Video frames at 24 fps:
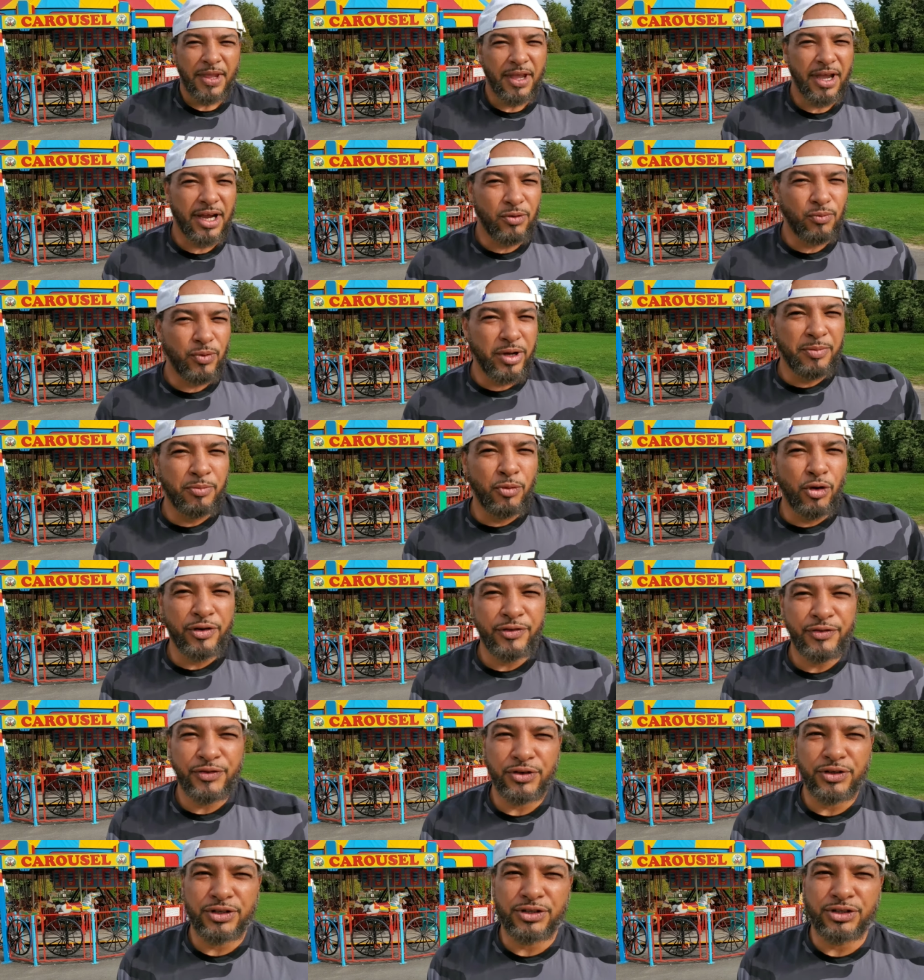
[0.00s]
Like way
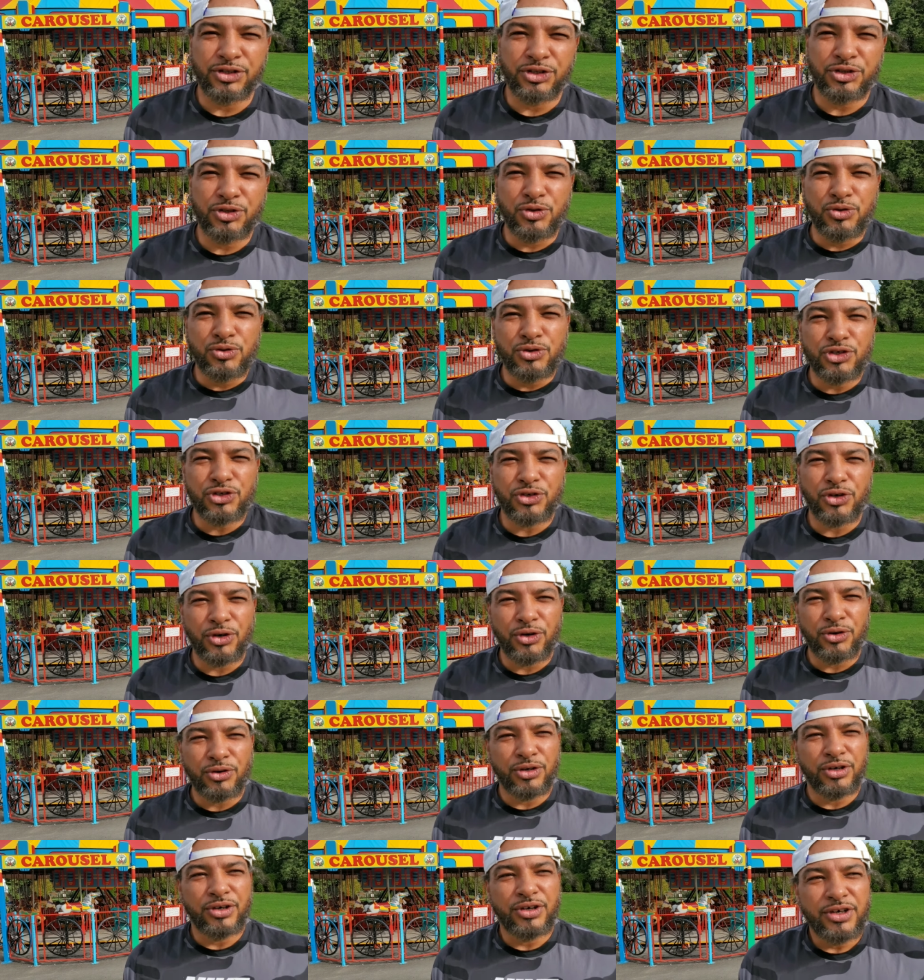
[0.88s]
more for than dudes.
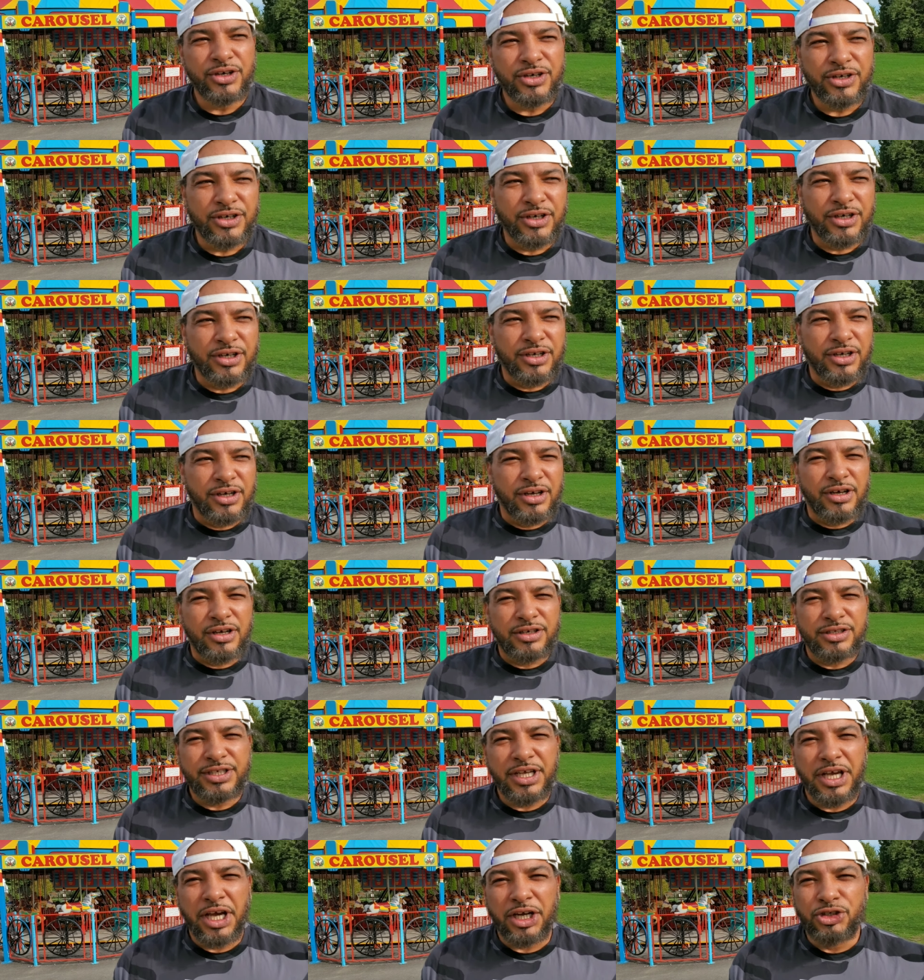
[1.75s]
So
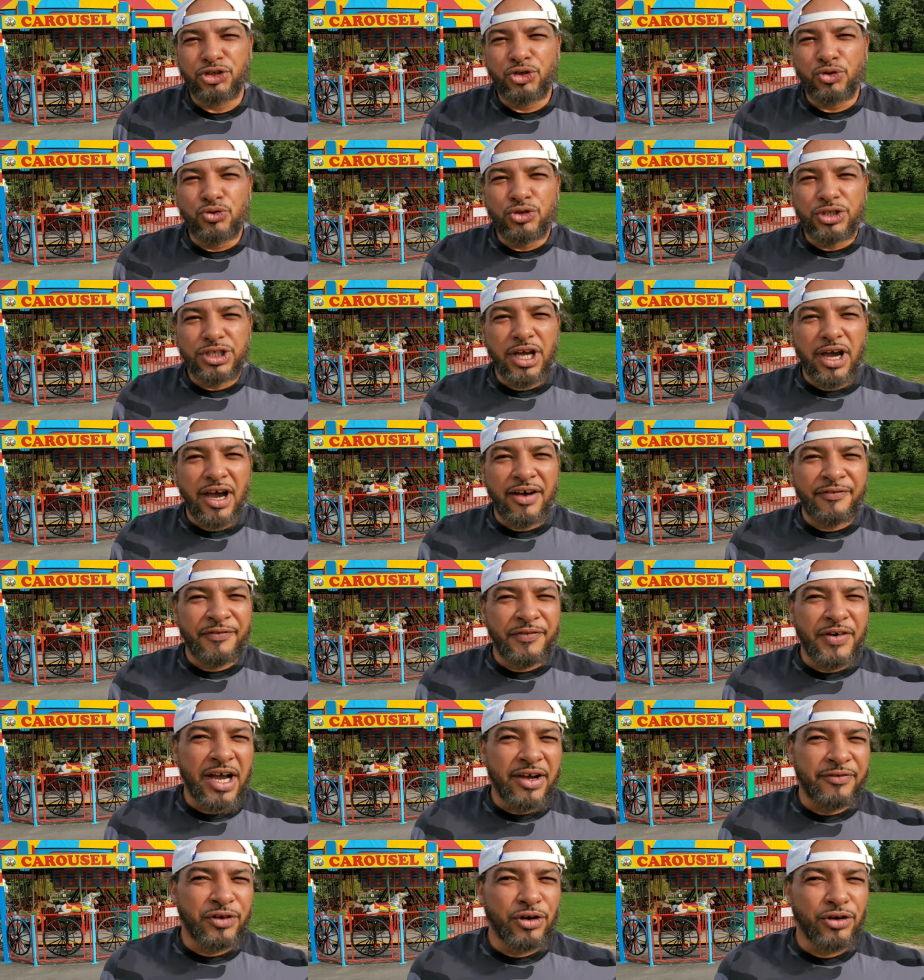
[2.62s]
say a dude's got
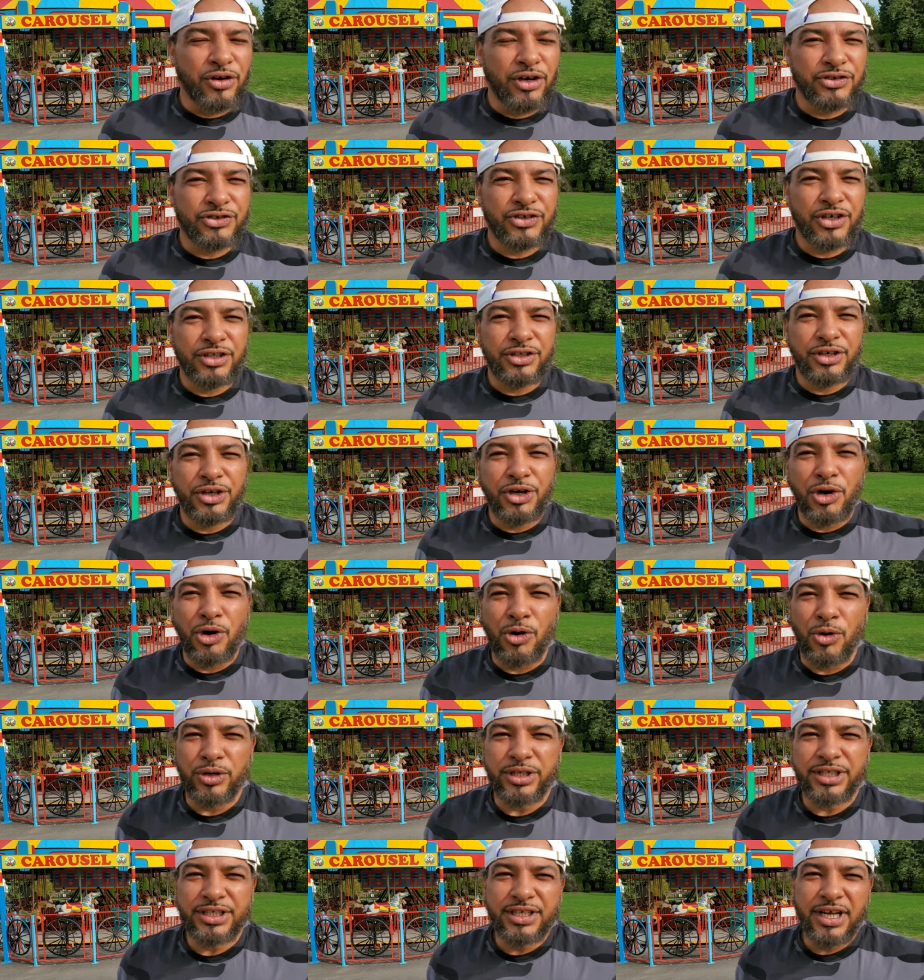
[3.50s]
five girls on the
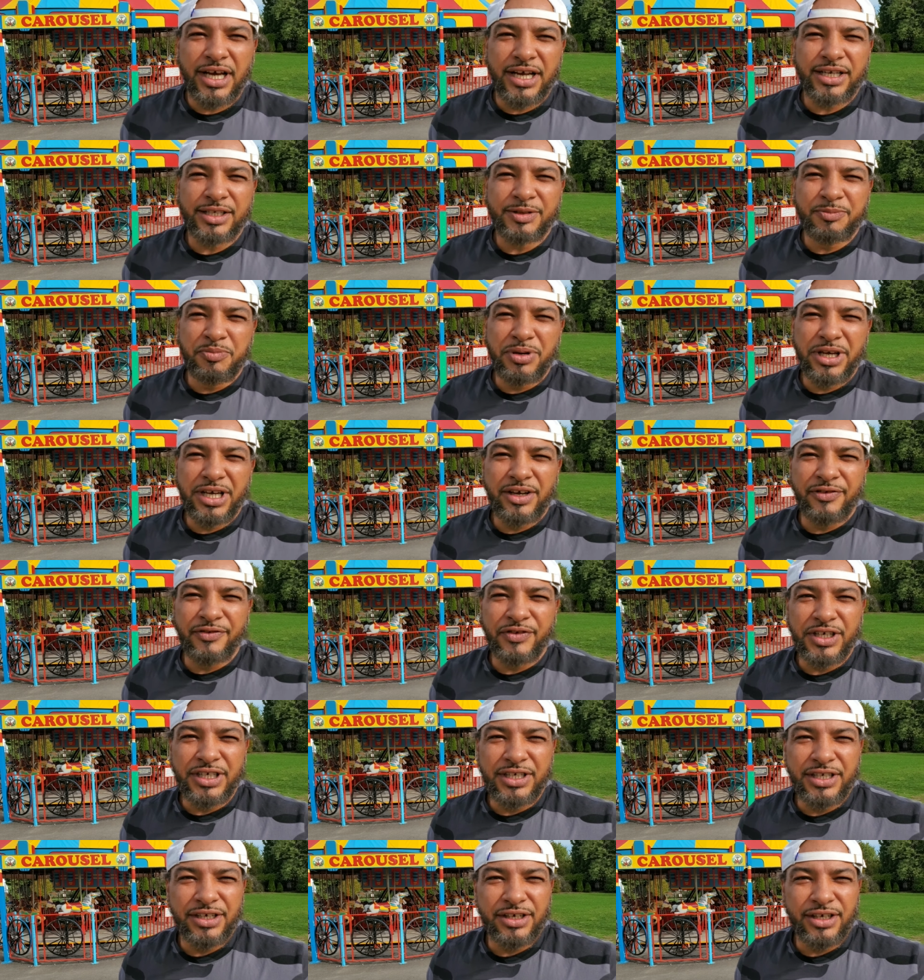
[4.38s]
go. It's not as big
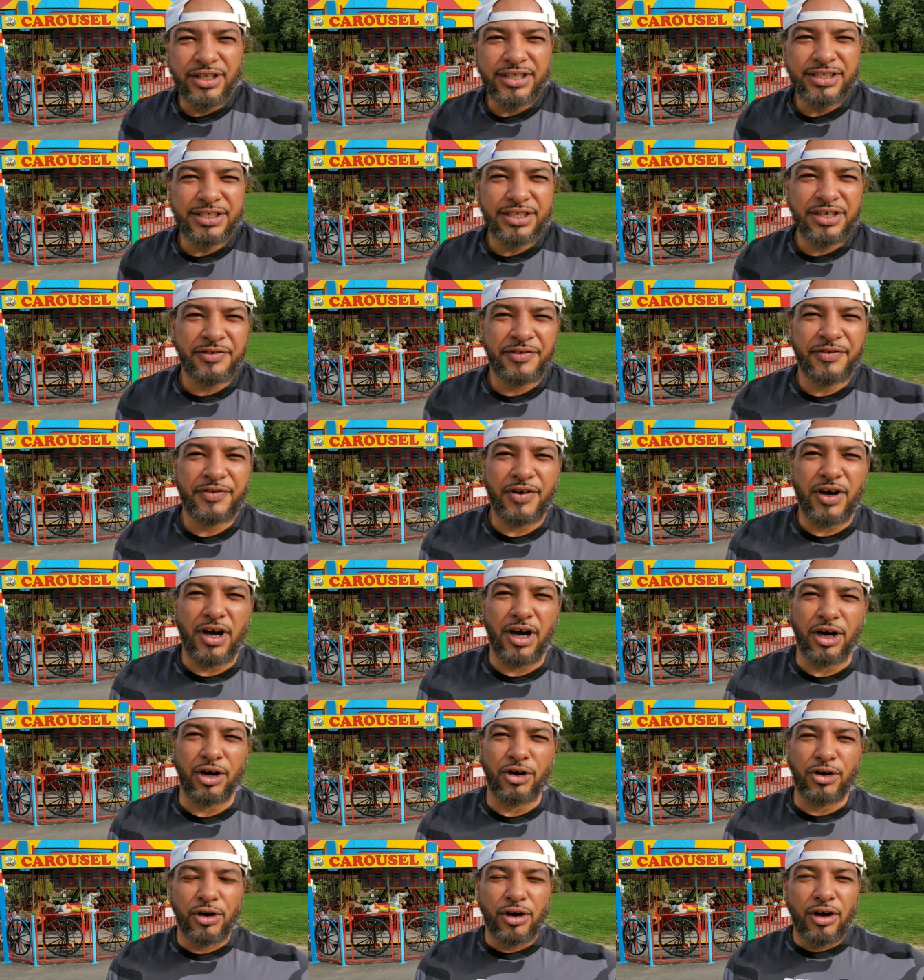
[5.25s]
of a deal as if
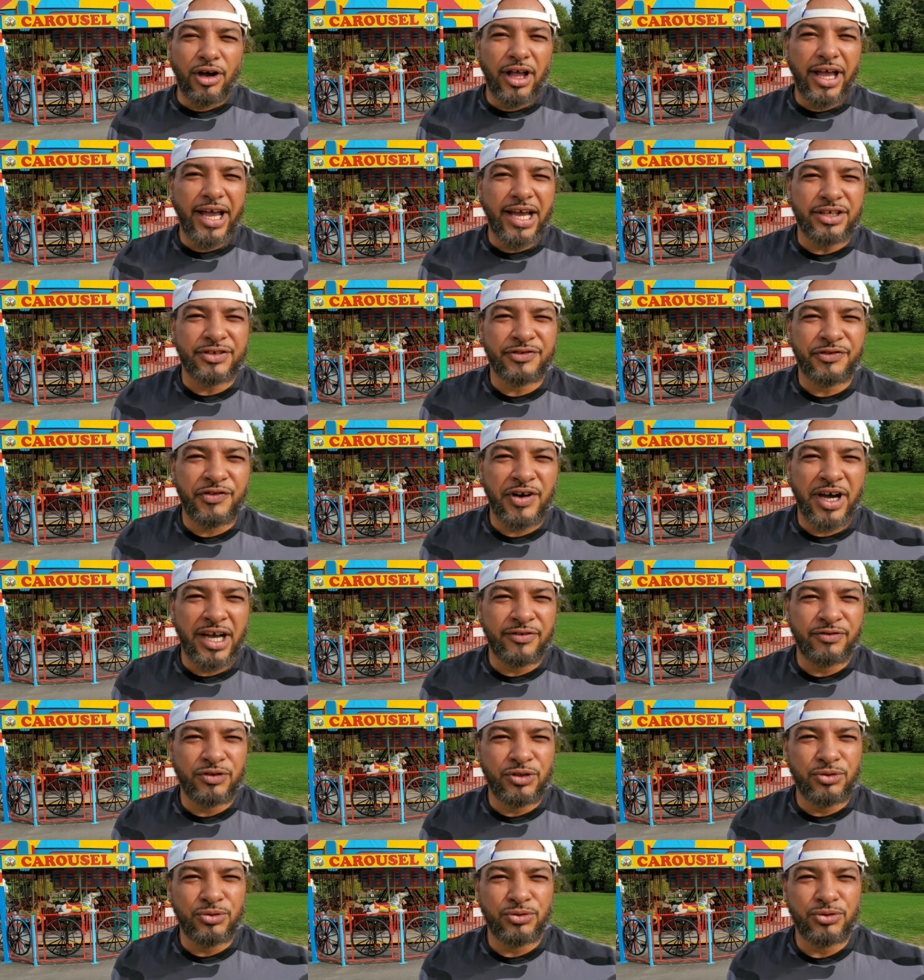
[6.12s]
a girl has
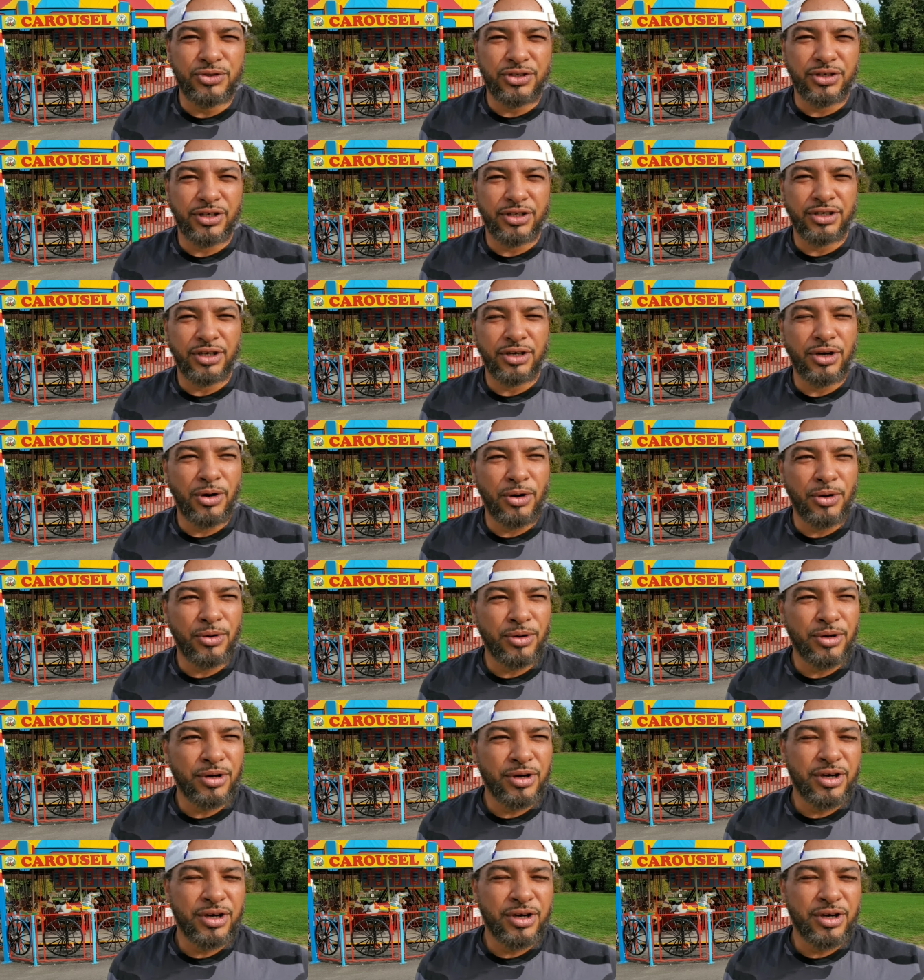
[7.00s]
five dudes on the go.